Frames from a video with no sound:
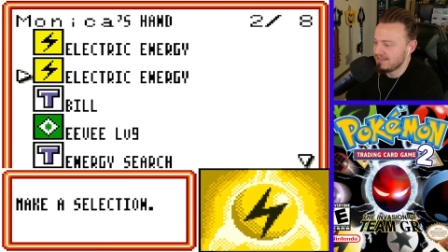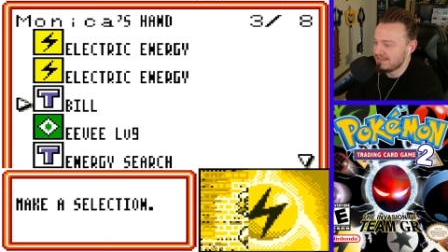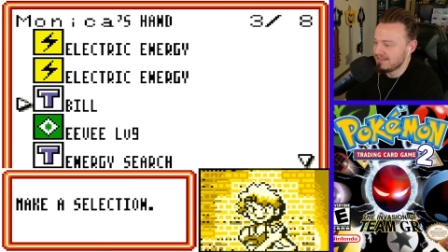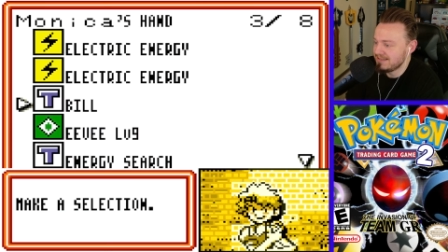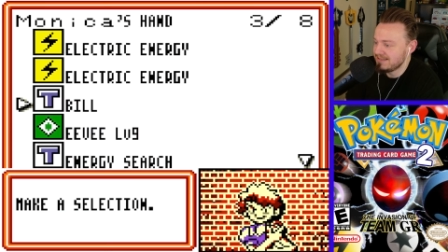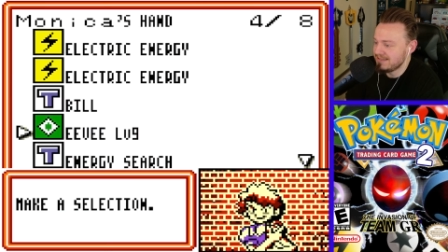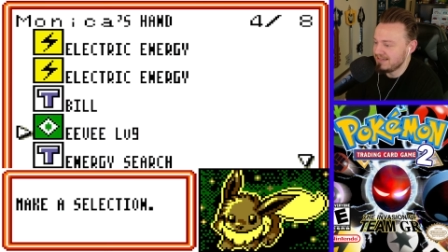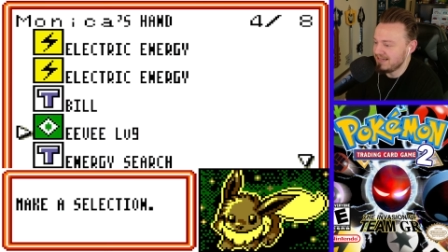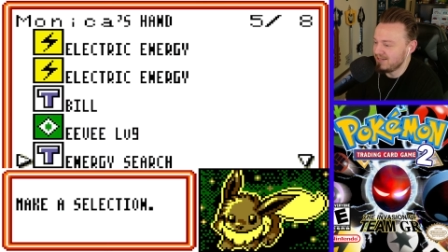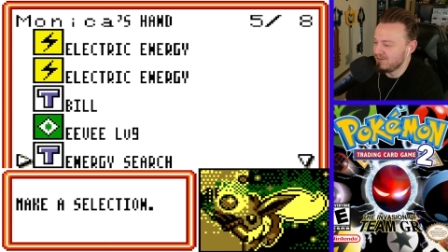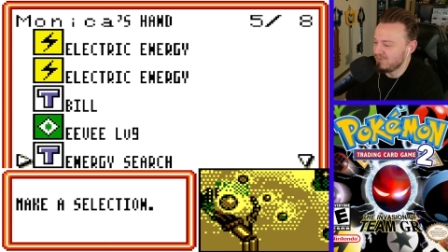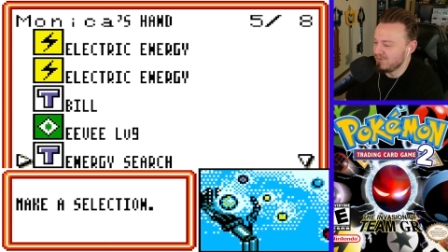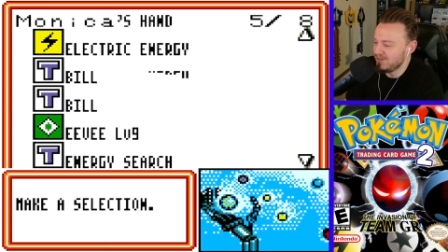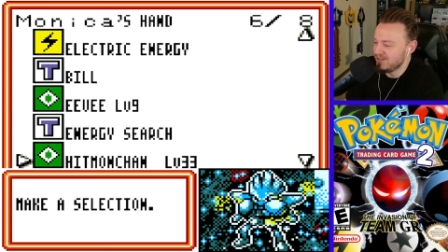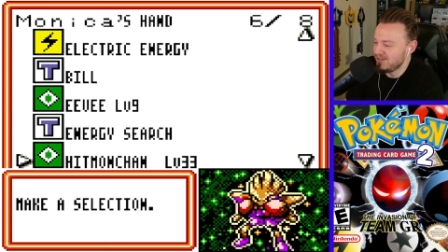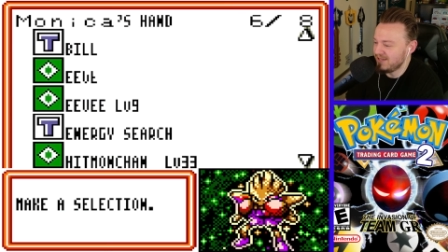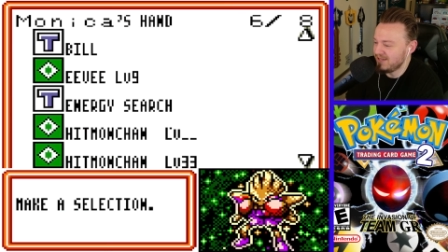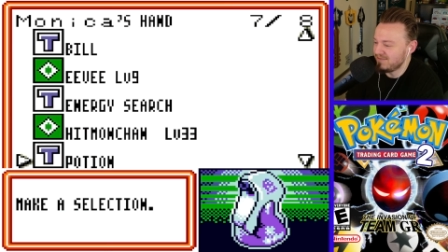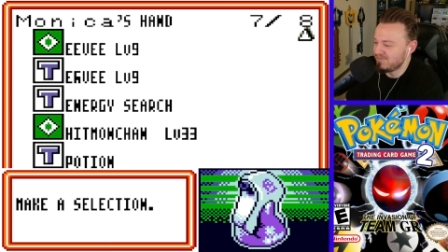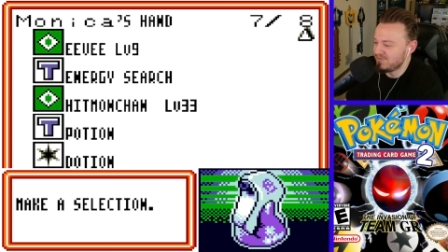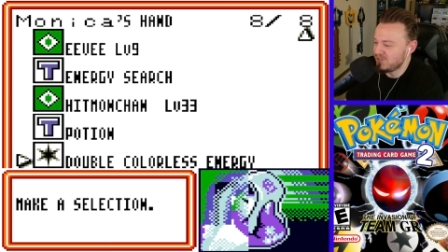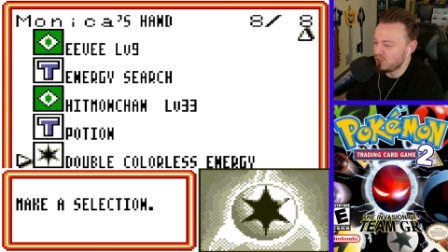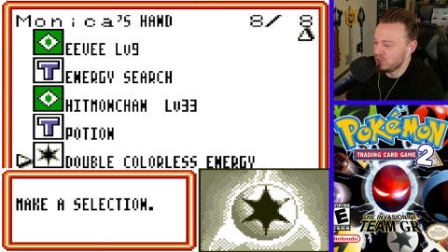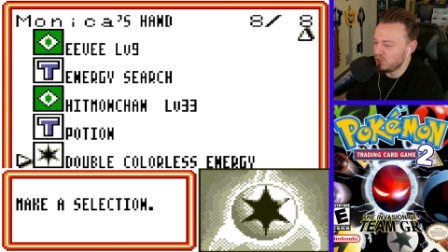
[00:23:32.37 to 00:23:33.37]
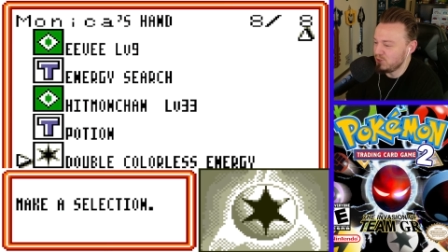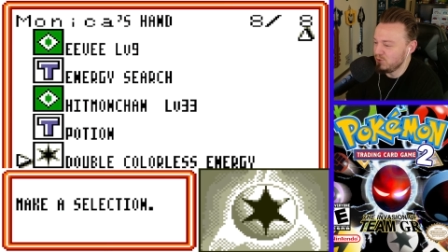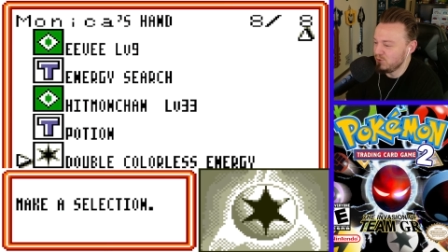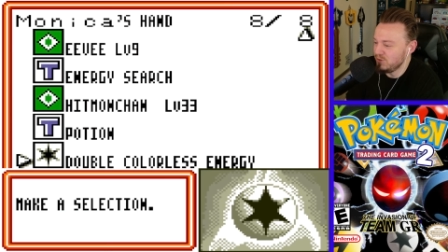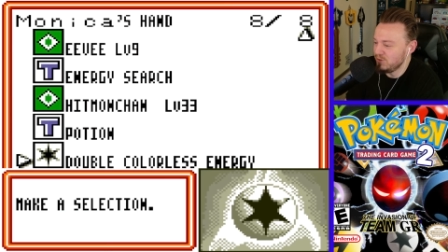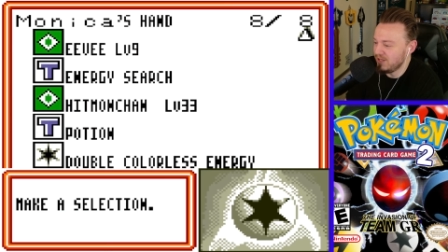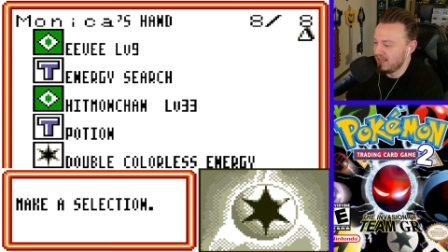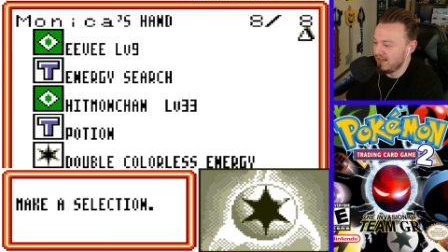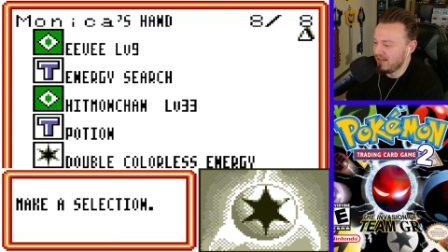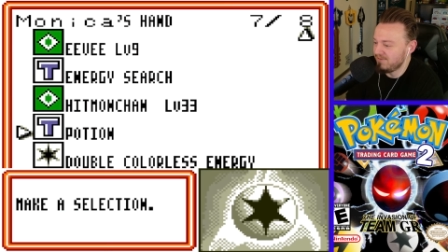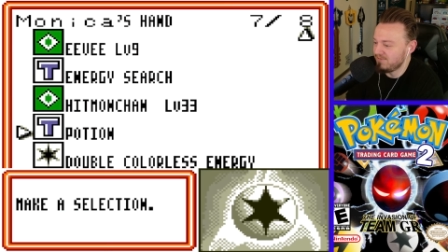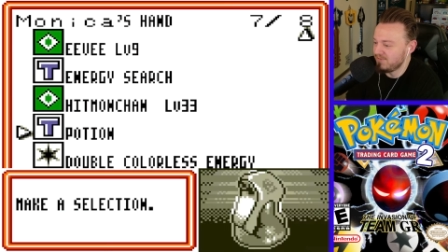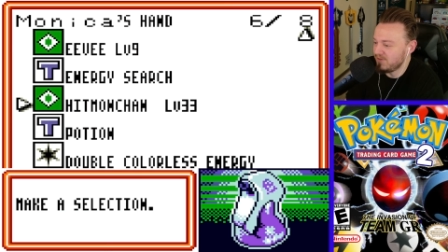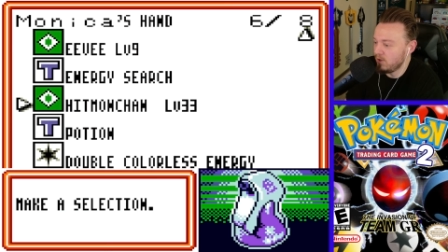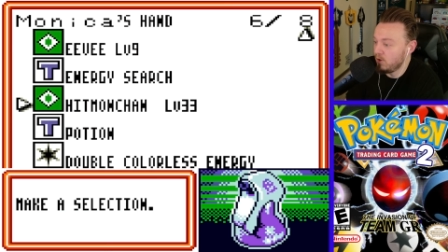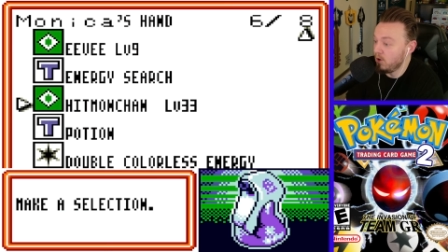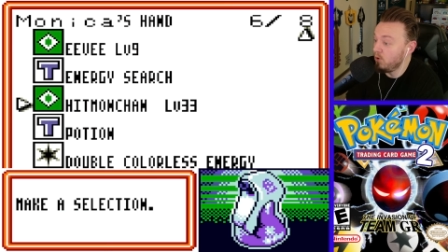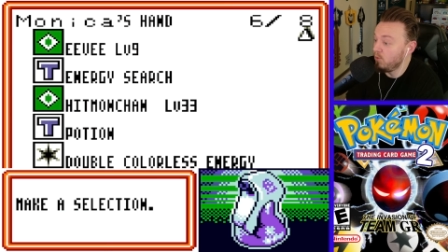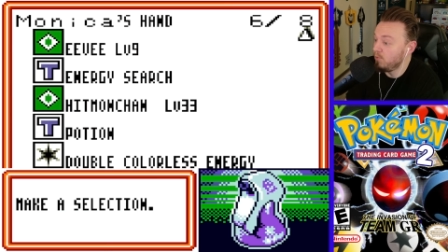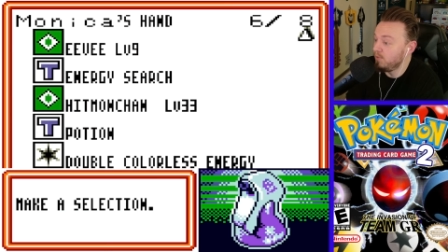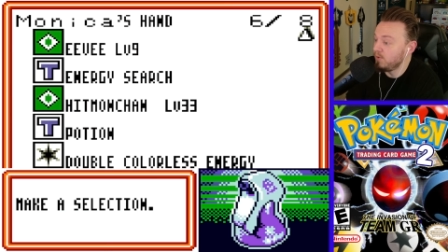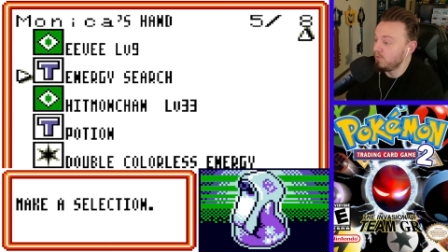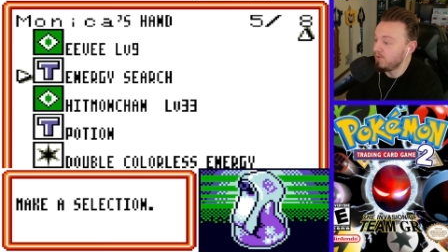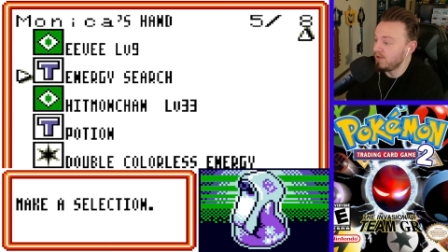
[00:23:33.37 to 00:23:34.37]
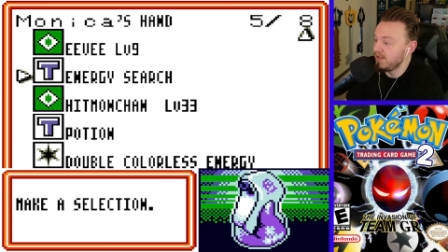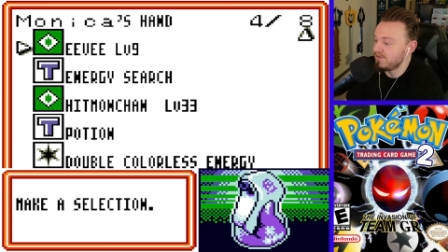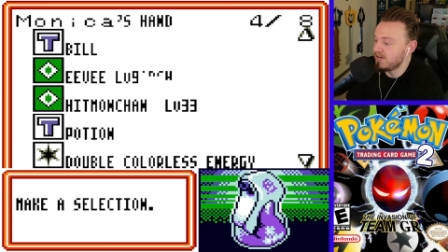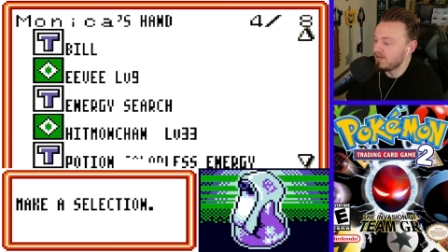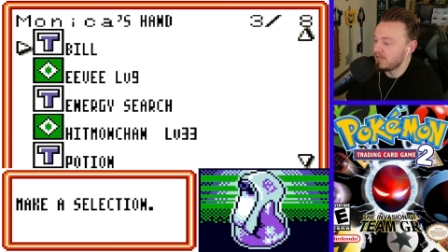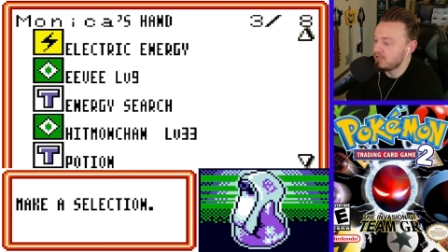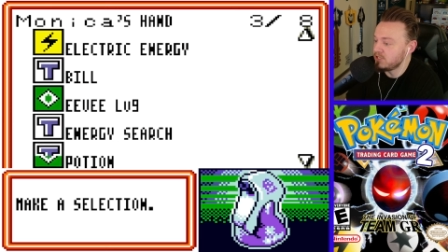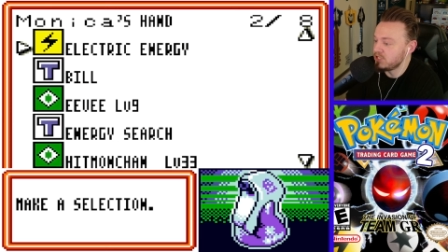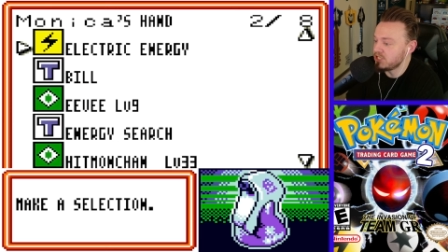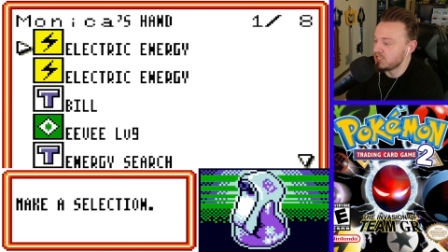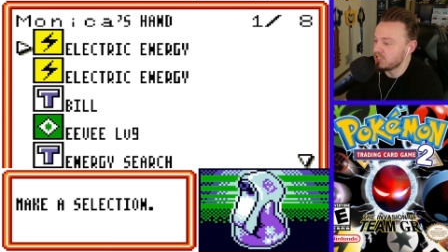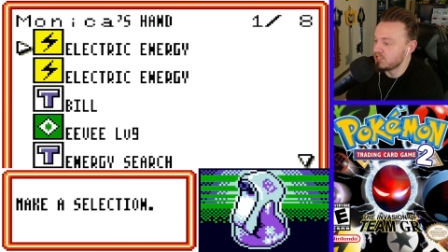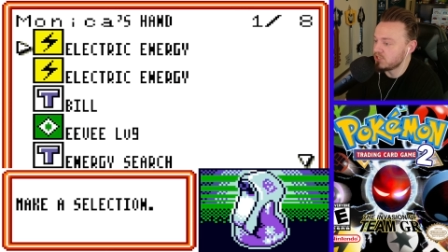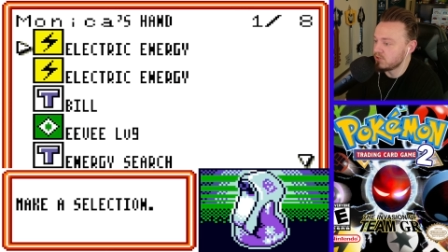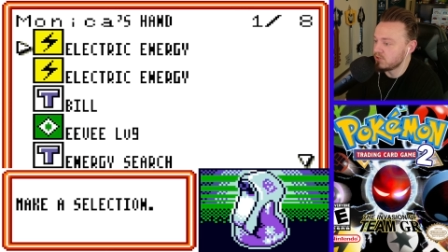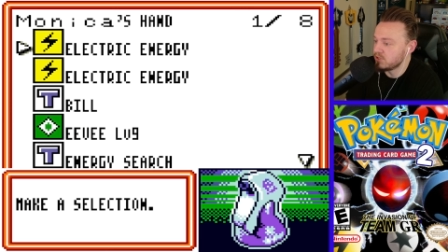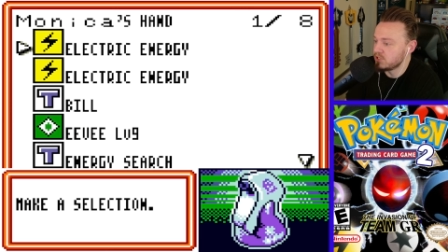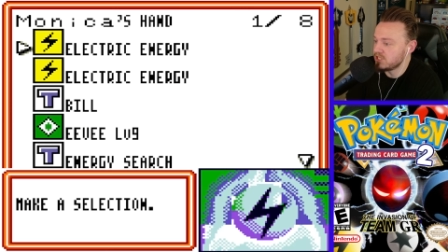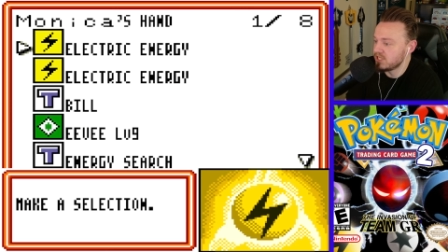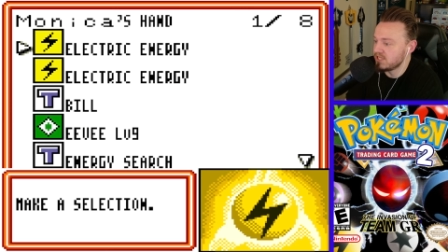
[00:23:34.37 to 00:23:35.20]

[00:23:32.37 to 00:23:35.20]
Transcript: think we only have 2 left. Oh, but we have an energy surge. That's